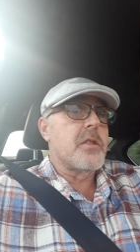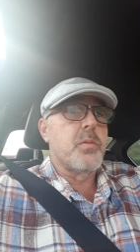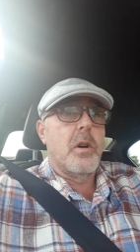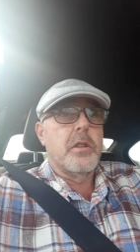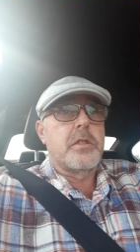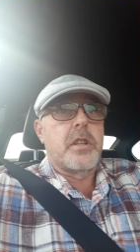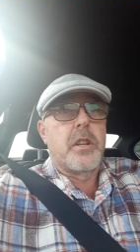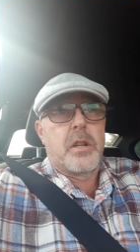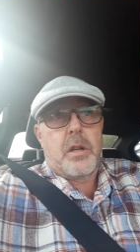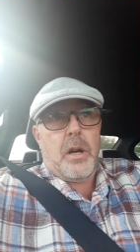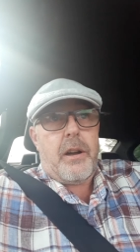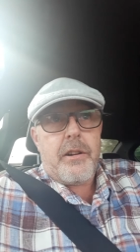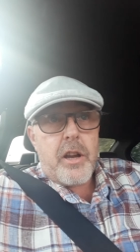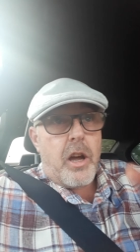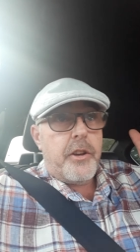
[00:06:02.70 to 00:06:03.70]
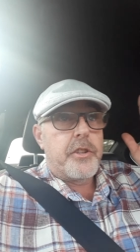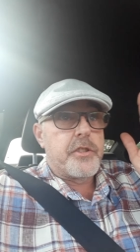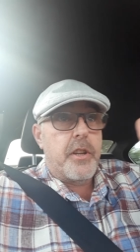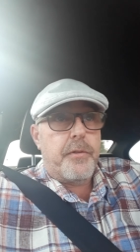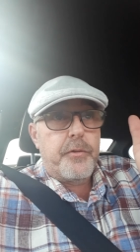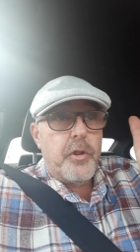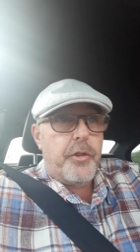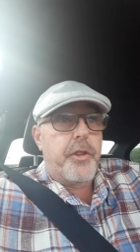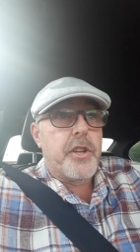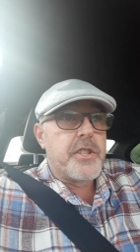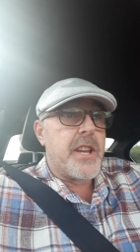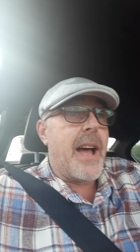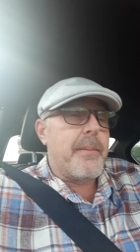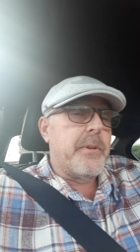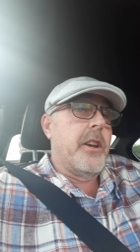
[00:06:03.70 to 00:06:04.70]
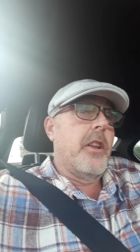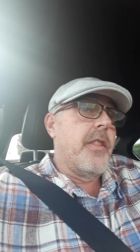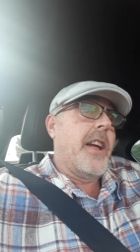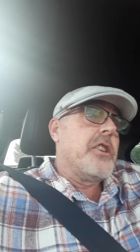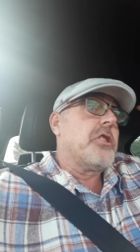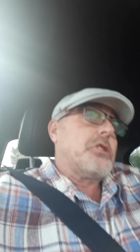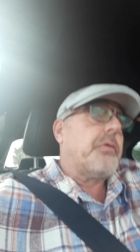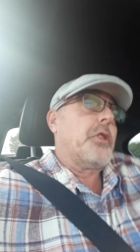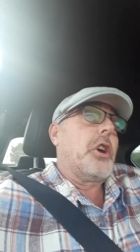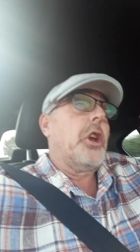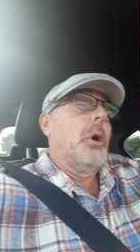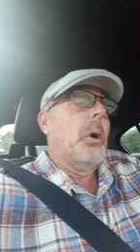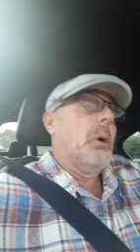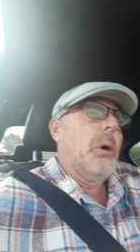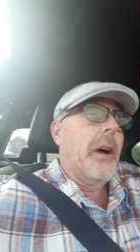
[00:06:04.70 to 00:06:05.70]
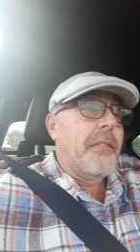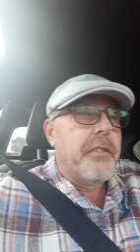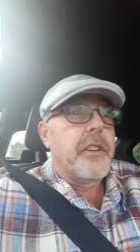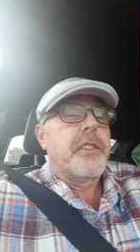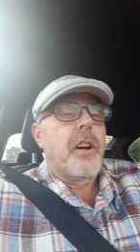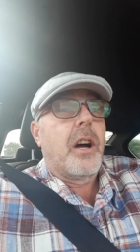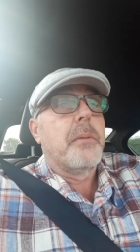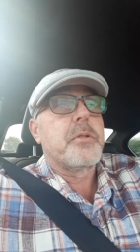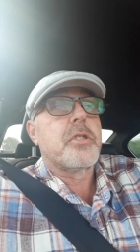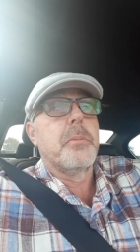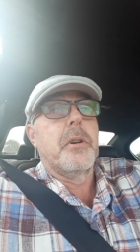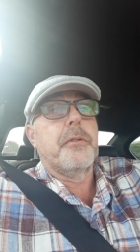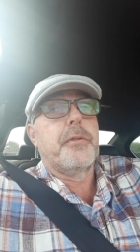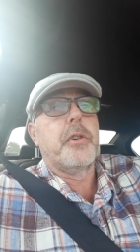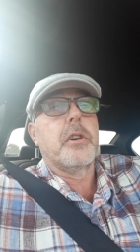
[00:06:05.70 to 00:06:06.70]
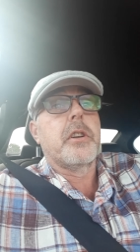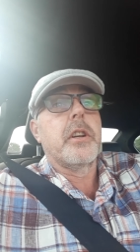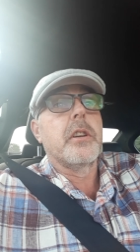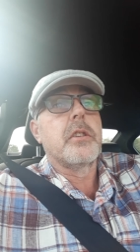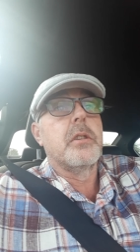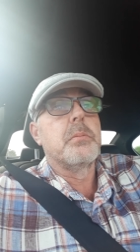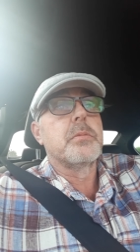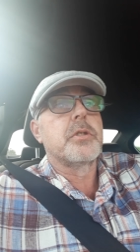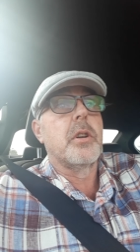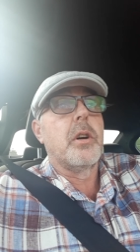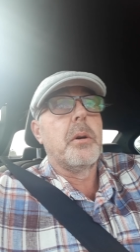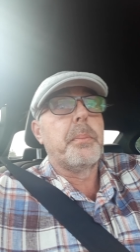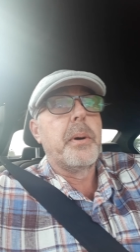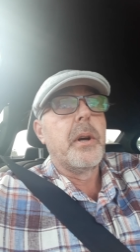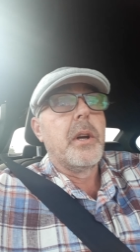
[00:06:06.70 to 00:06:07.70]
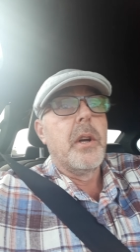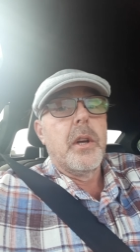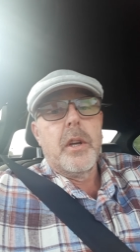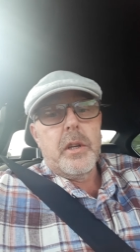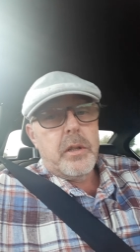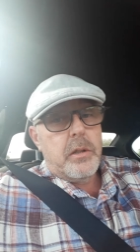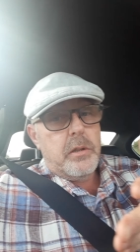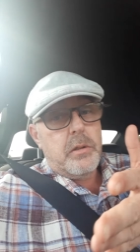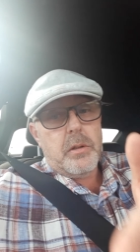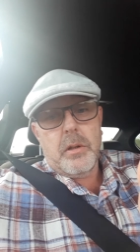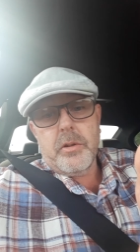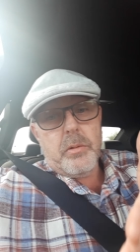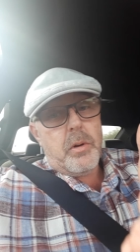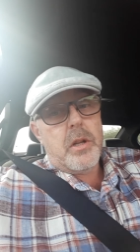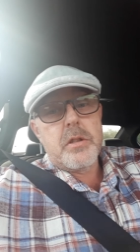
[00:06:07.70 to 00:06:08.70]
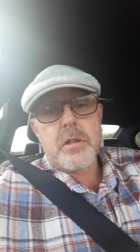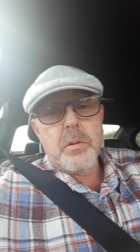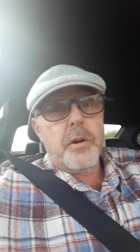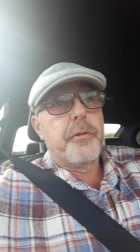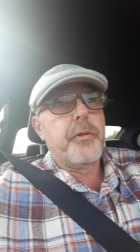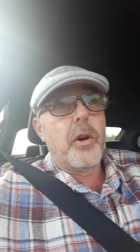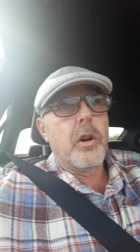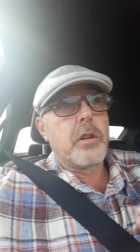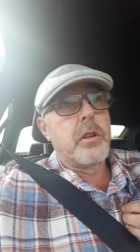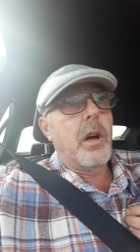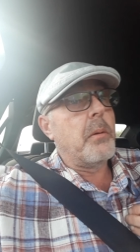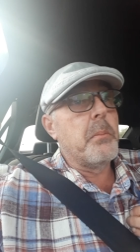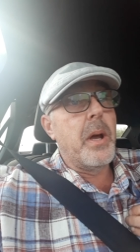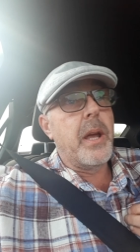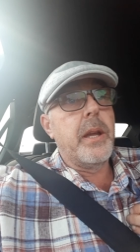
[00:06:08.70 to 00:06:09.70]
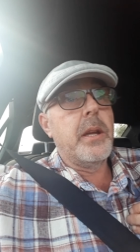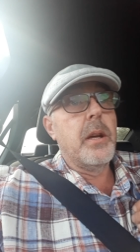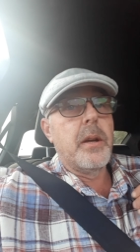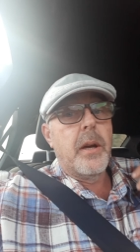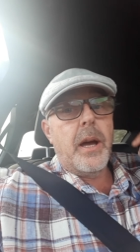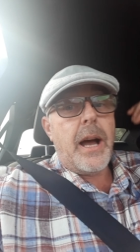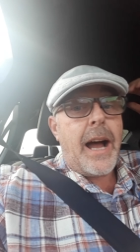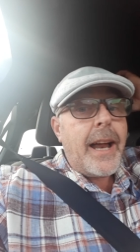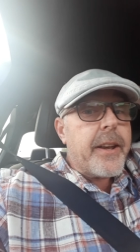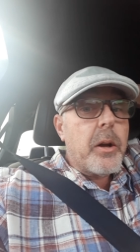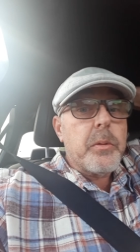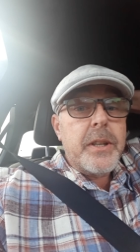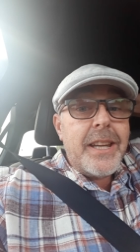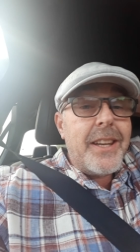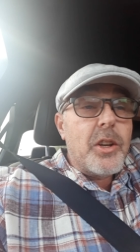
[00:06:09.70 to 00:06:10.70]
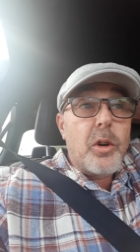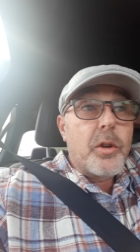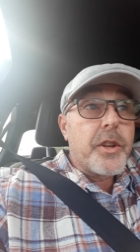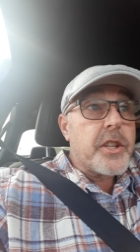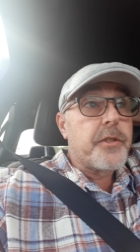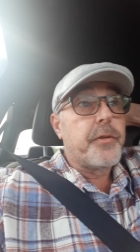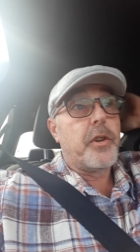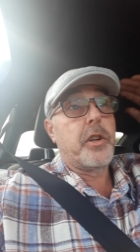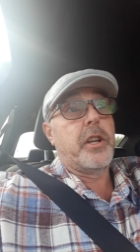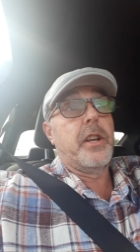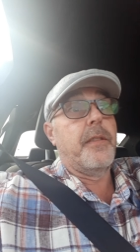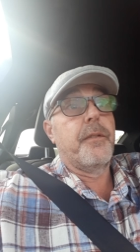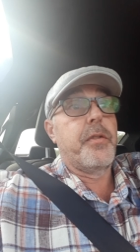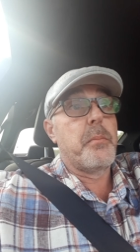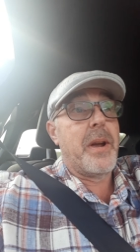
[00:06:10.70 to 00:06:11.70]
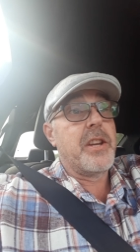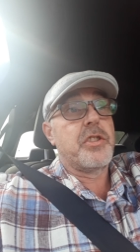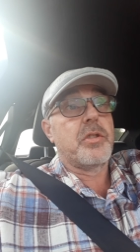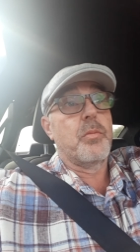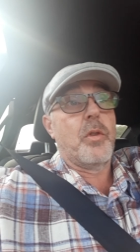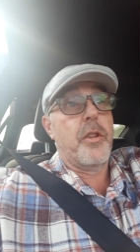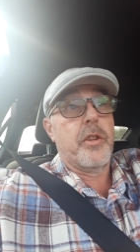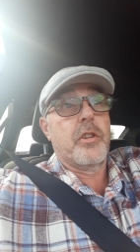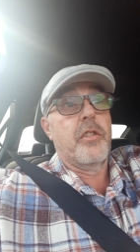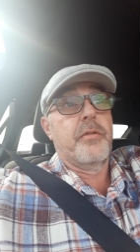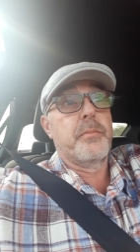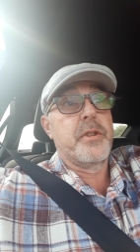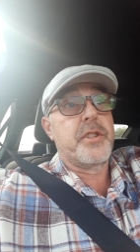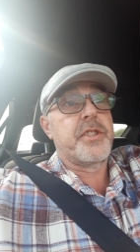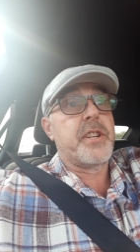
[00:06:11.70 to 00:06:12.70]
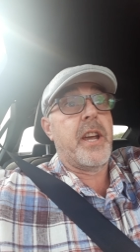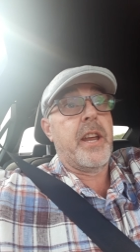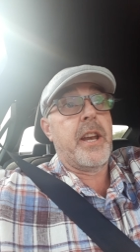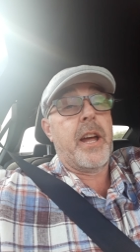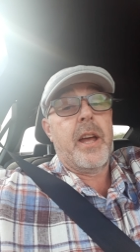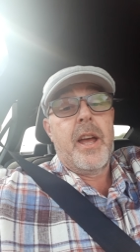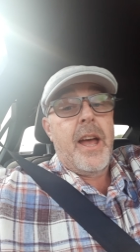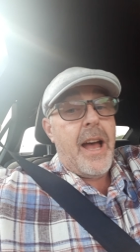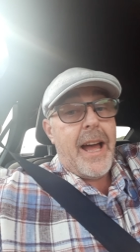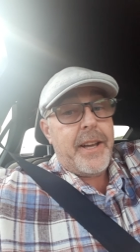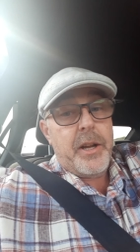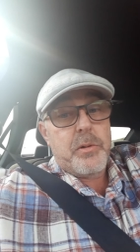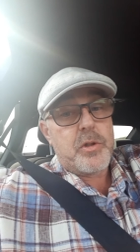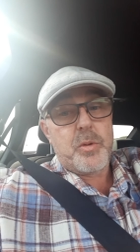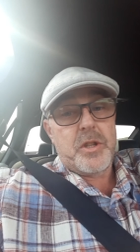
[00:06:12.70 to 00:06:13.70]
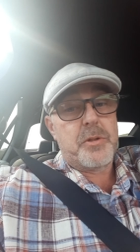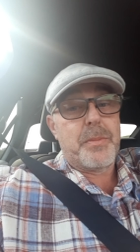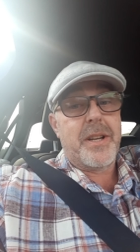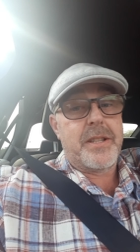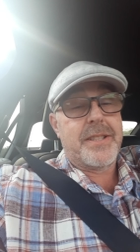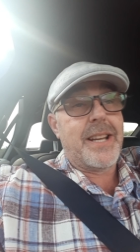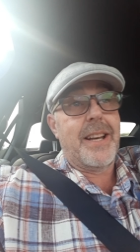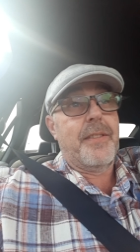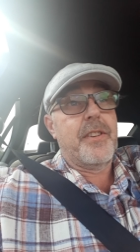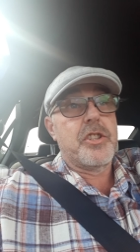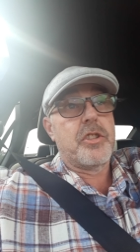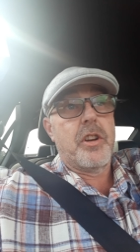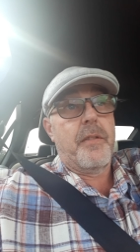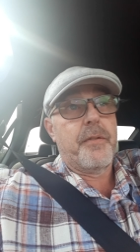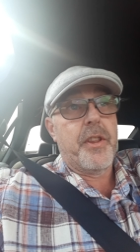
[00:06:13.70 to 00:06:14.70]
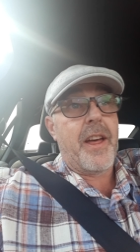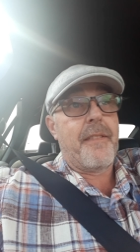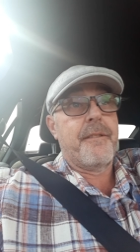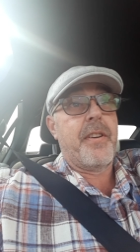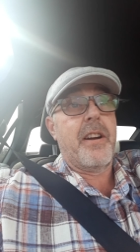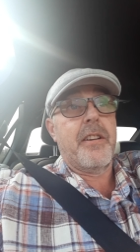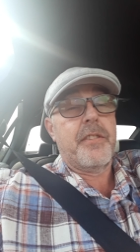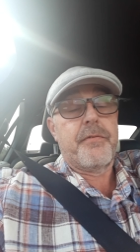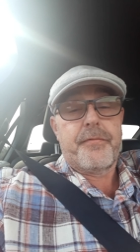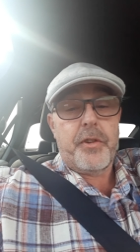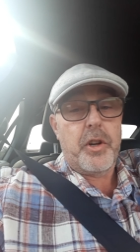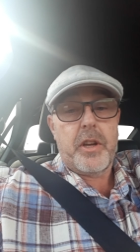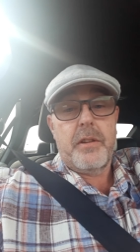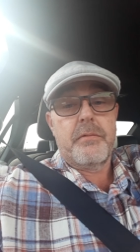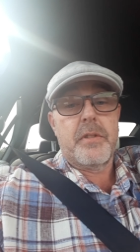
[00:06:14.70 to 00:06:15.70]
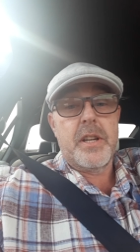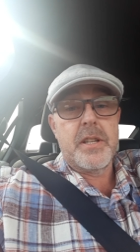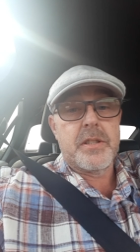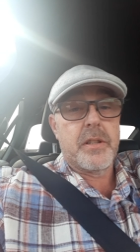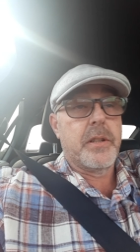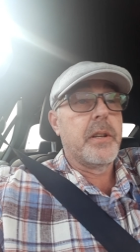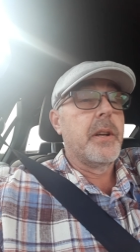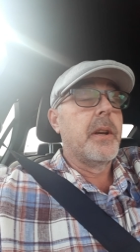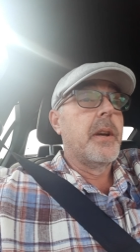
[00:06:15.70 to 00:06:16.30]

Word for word: want to carry on as if nothing's happening and then just fucking, oh, every time something fucking comes up, you're the ones who are fucked, not me. I don't need all this fucking information what the government's saying. I, I don't switch my television on for that very fucking reason.